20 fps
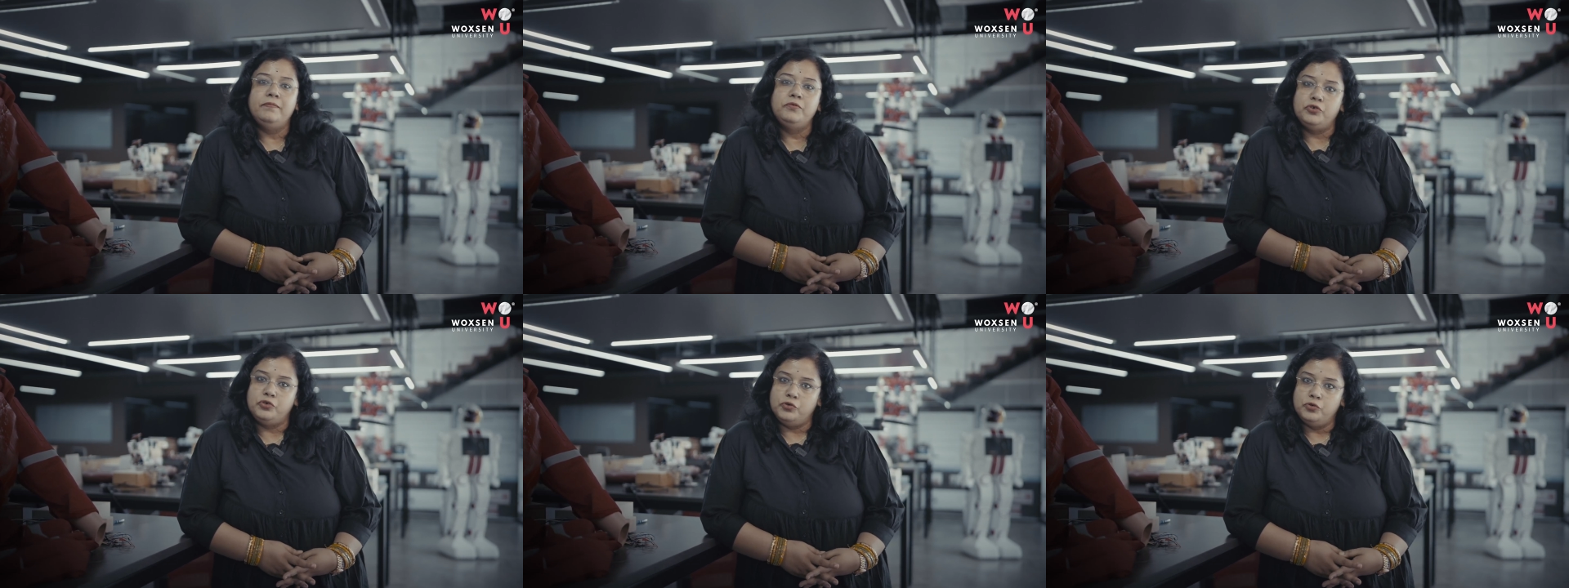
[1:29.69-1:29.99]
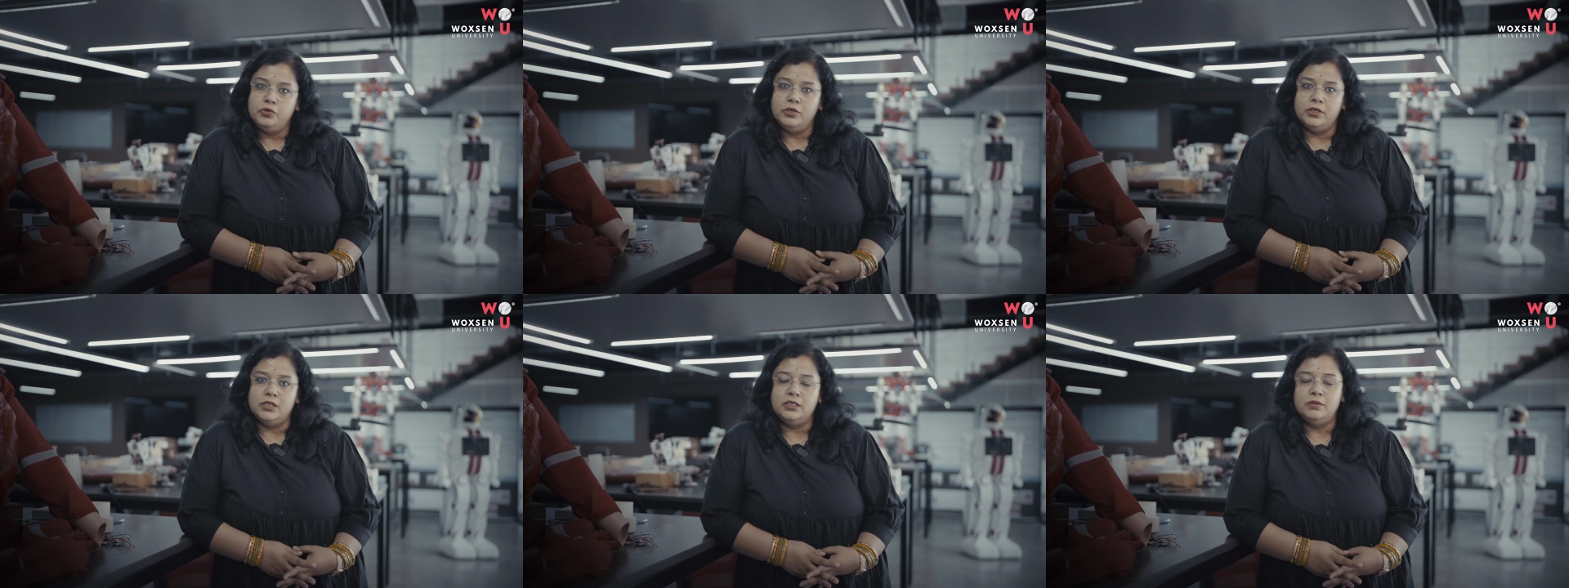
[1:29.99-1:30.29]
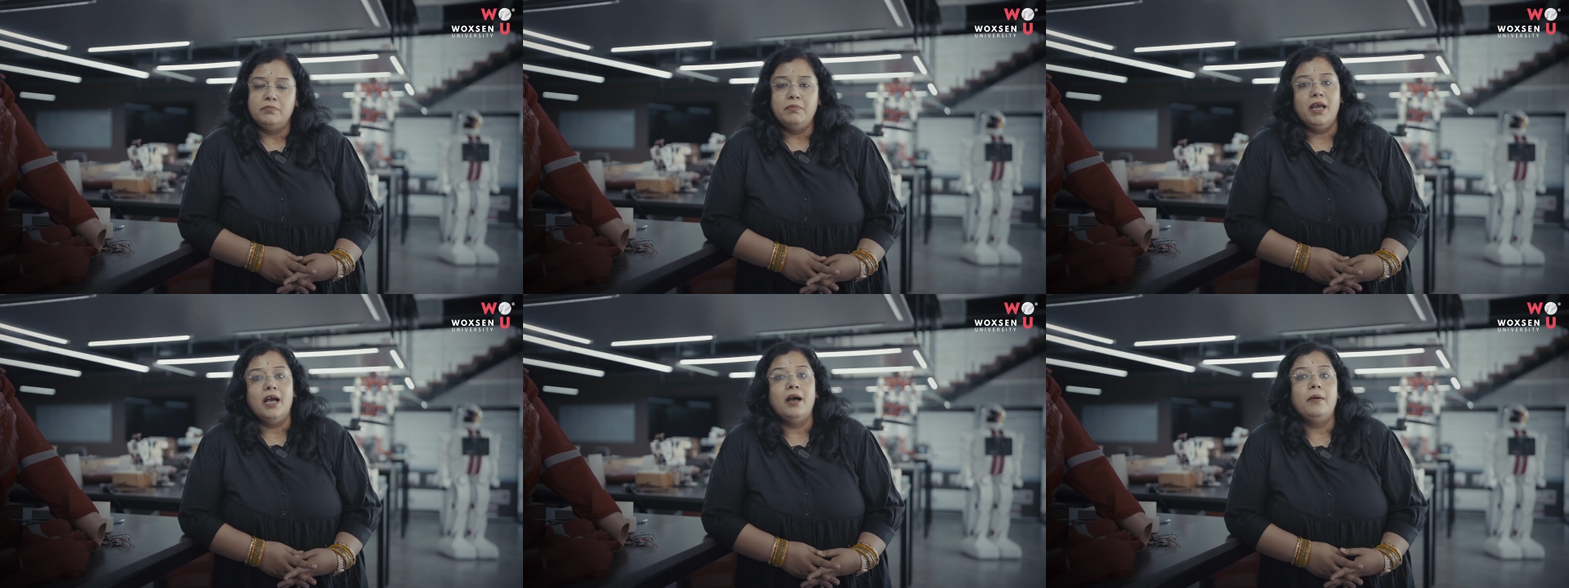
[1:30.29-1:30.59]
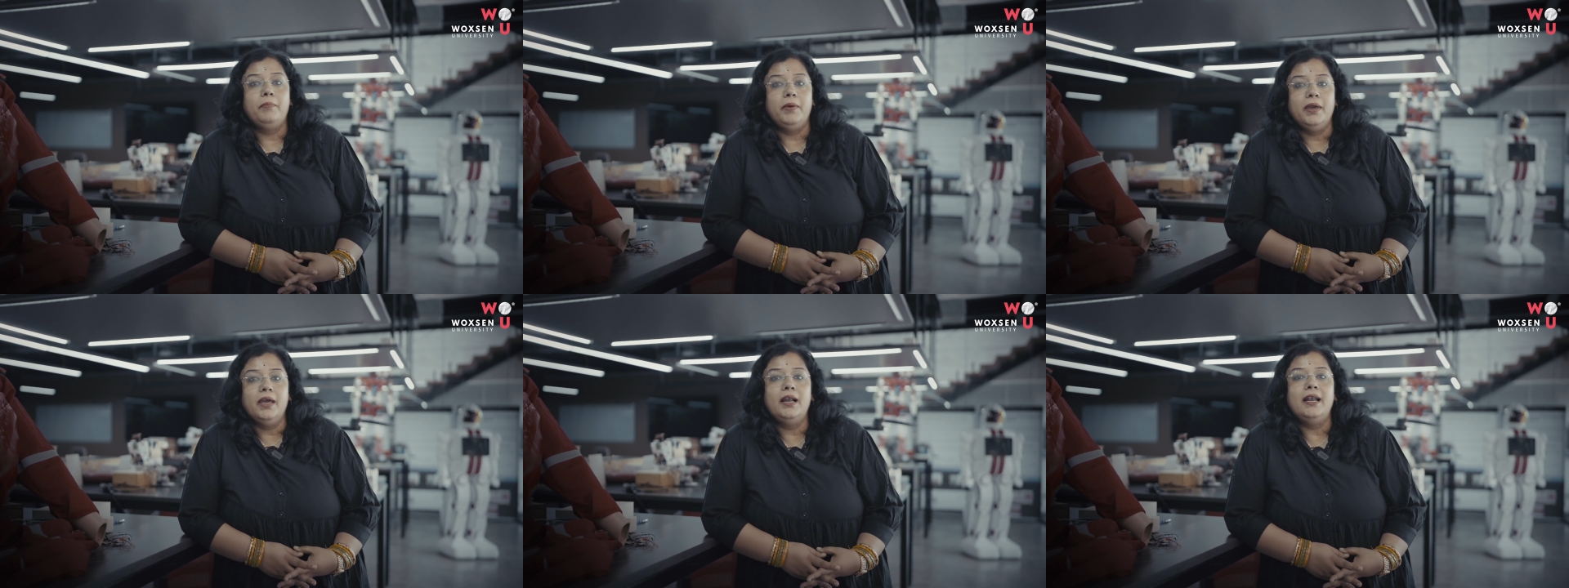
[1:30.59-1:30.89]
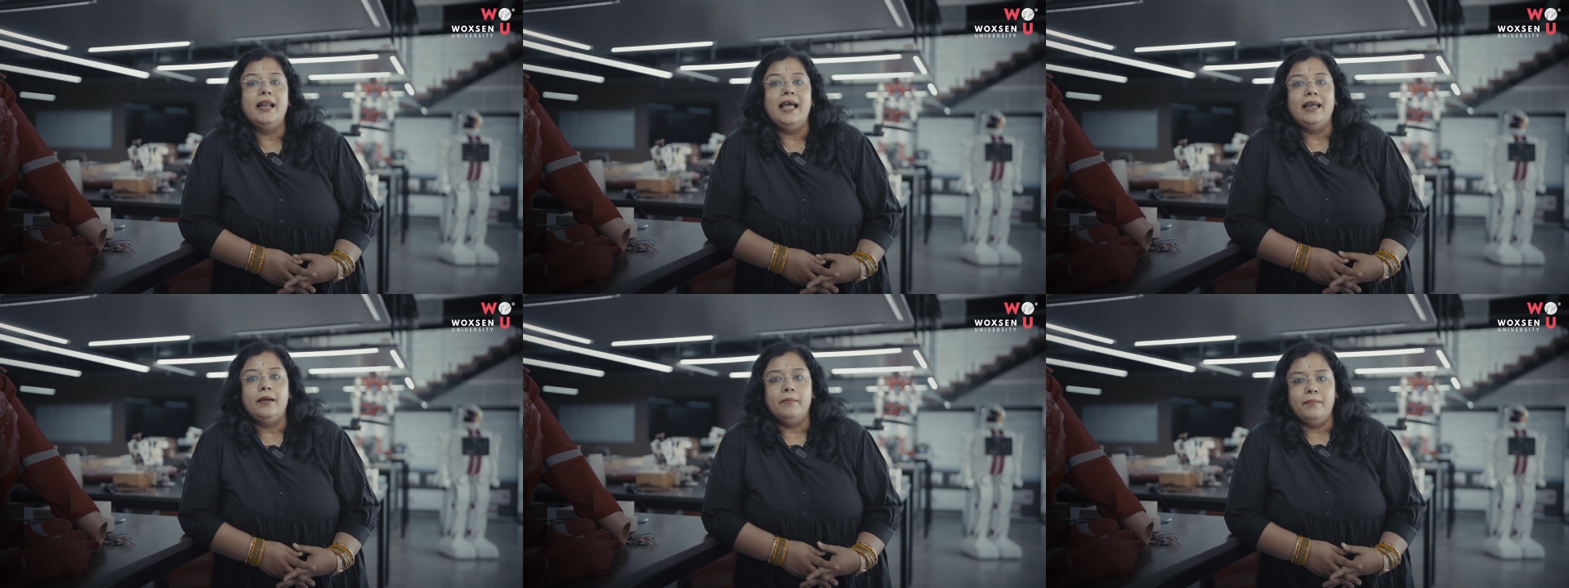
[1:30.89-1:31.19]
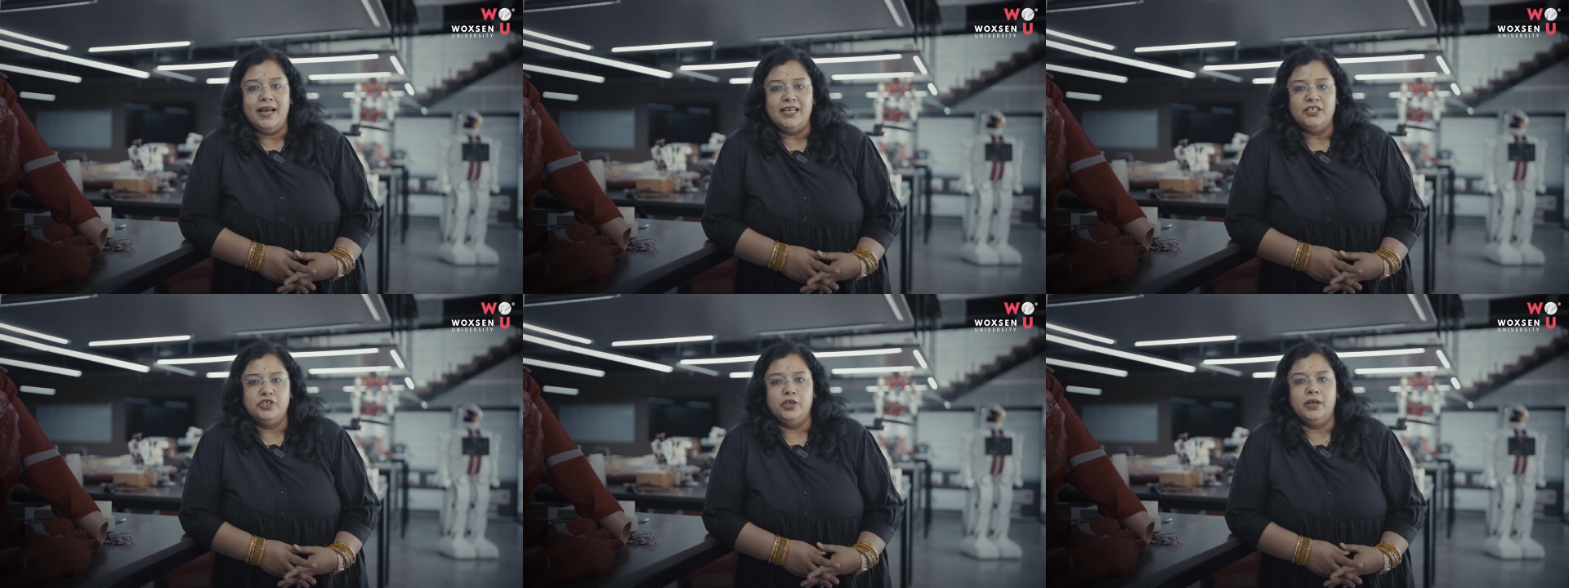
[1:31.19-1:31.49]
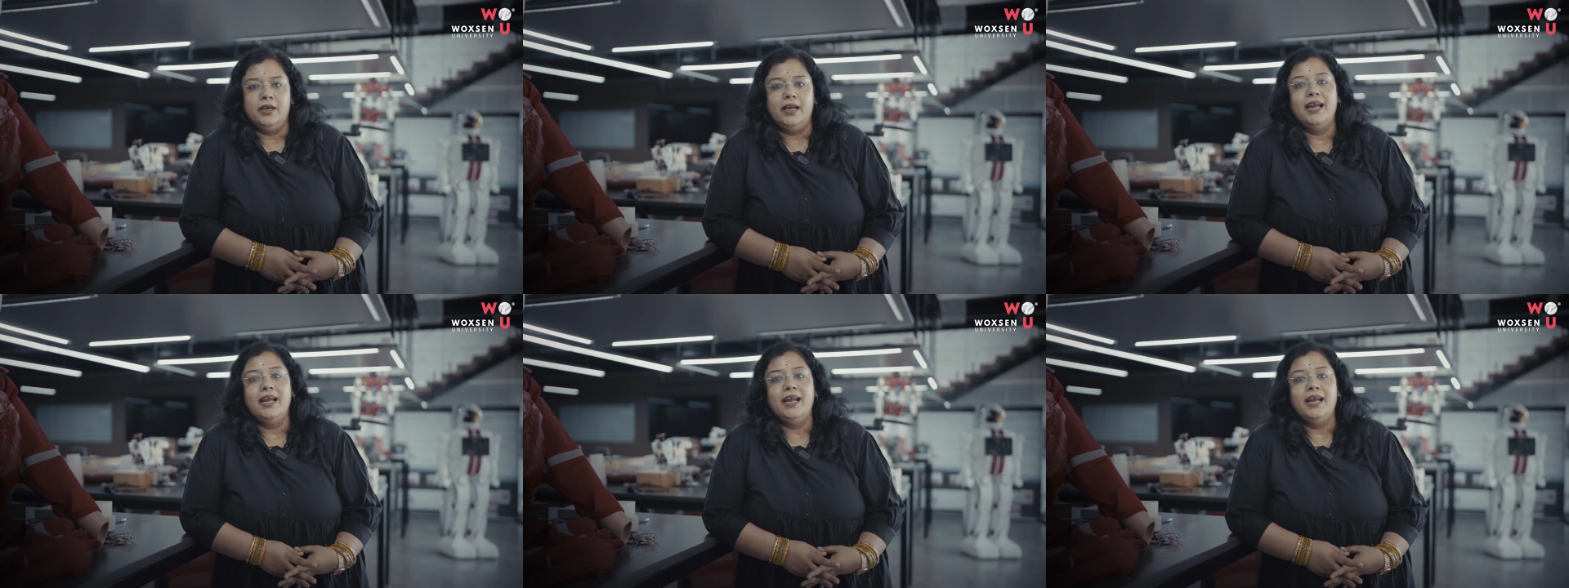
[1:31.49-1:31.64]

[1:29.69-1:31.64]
shooters may appear like magic,